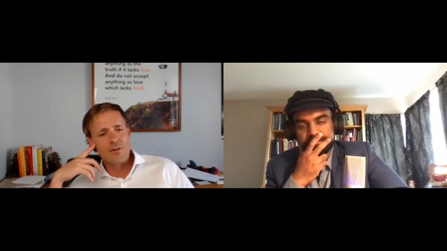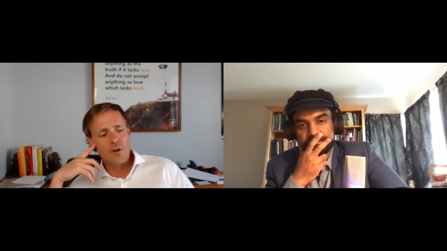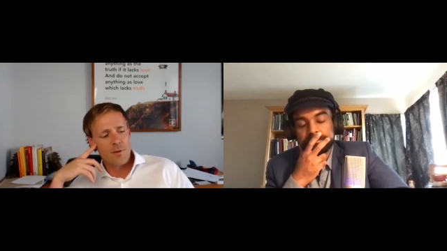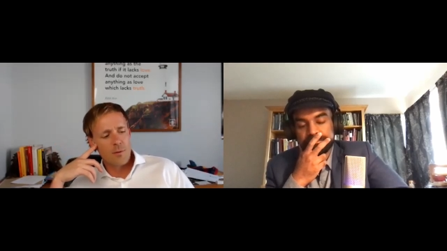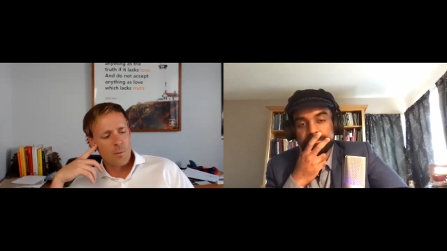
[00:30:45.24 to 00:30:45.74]
Speaker 1: or
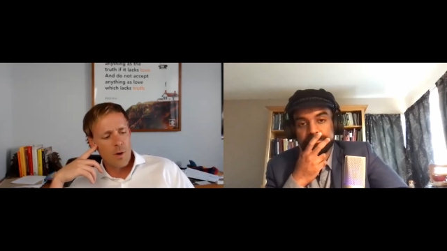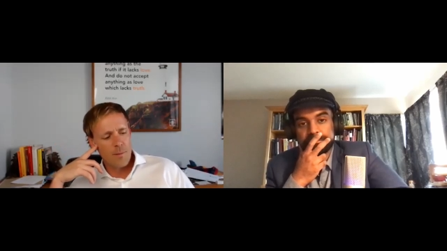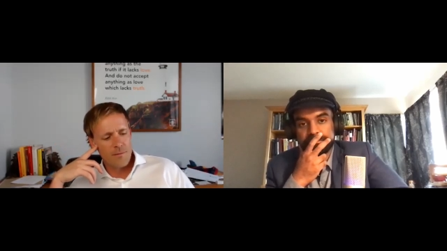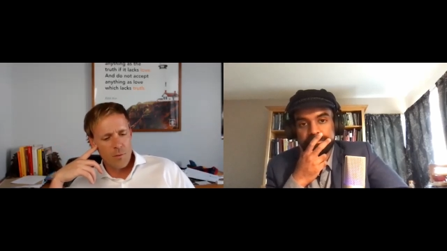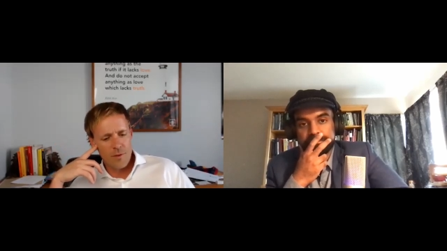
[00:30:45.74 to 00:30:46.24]
so the mm-hmm.
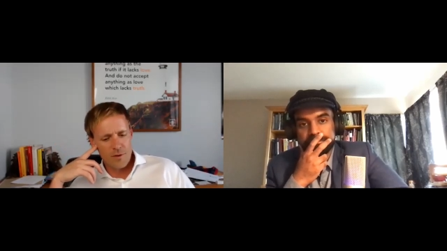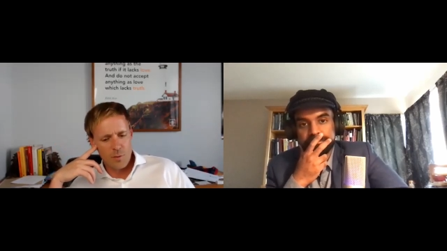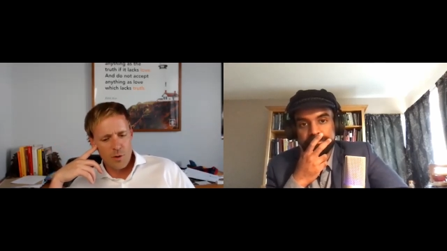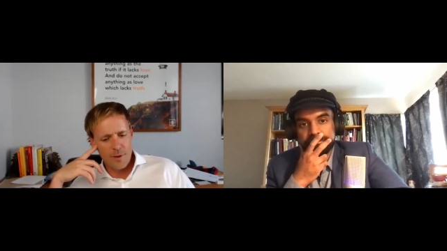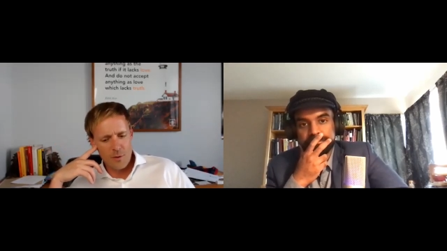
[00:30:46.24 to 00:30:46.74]
one for
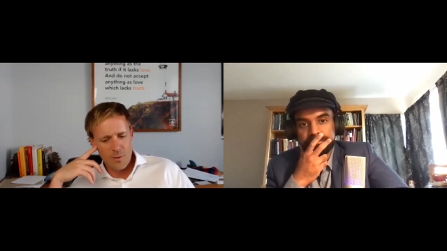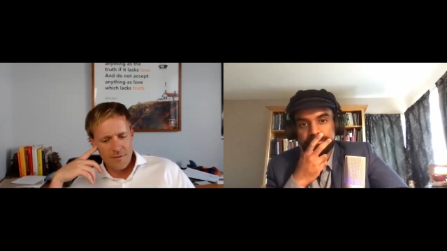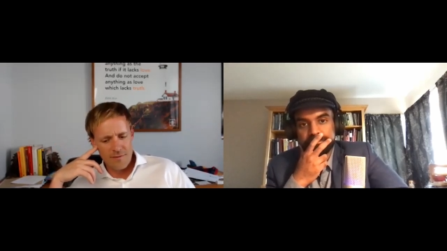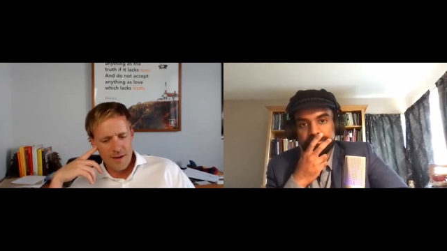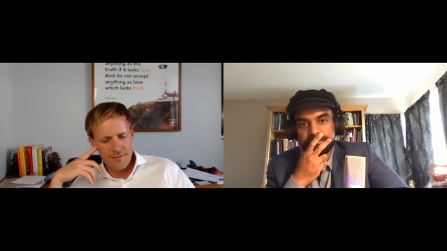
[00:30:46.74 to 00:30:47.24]
this we were about
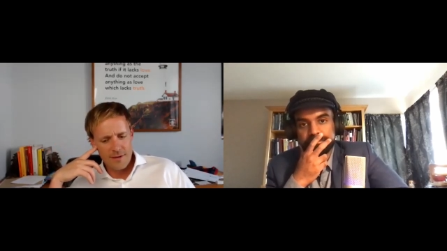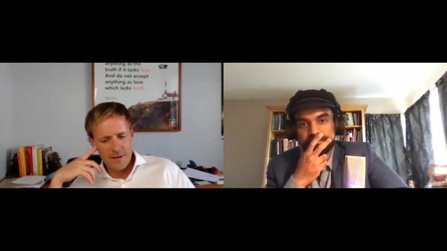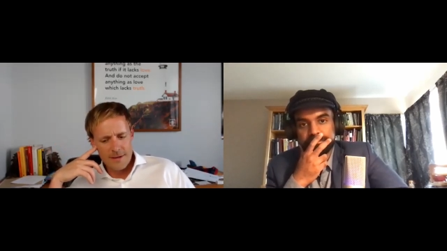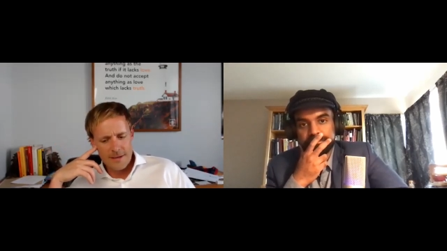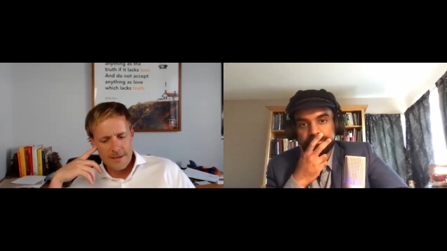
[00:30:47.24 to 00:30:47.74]
25
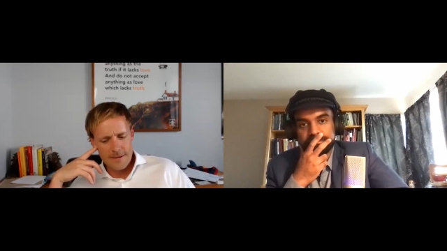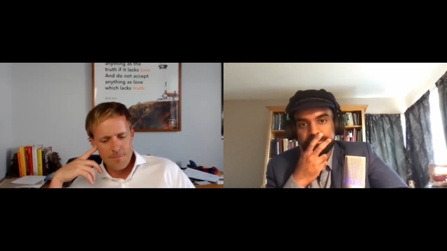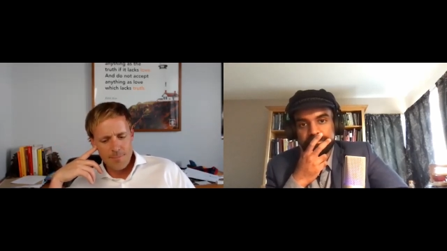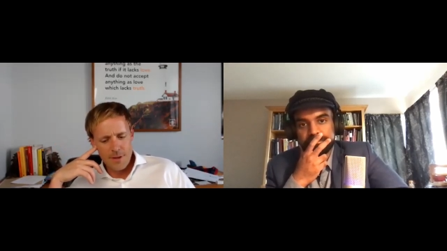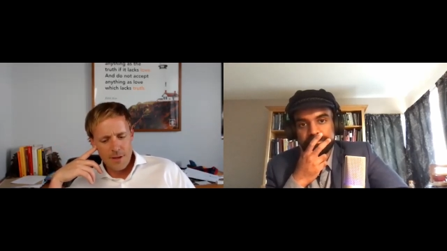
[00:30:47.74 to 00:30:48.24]

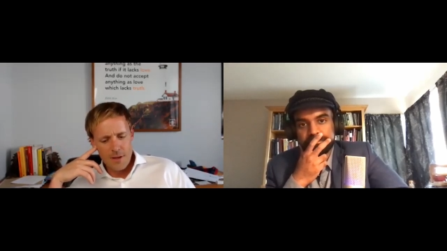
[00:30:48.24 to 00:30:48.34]
um,